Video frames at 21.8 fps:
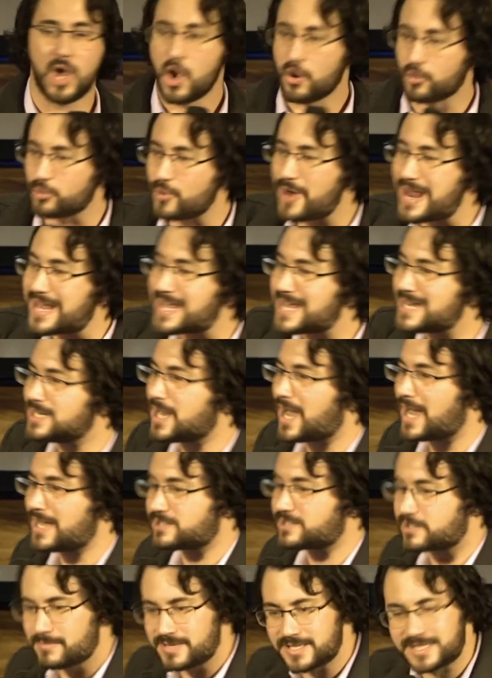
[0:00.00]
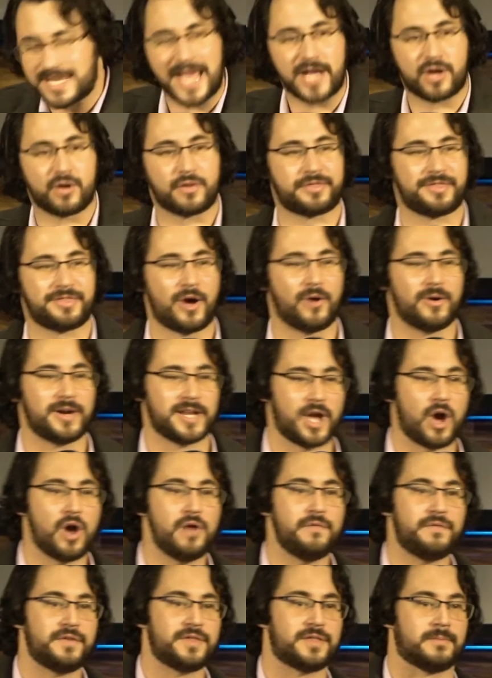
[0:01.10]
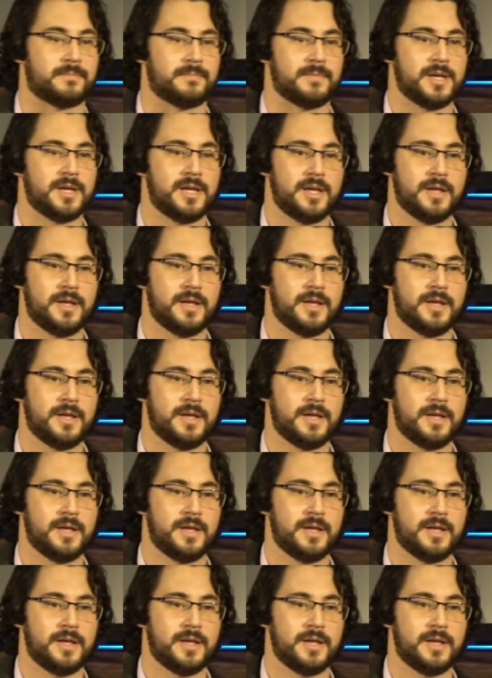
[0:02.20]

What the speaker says: recognize them, and take authority over them.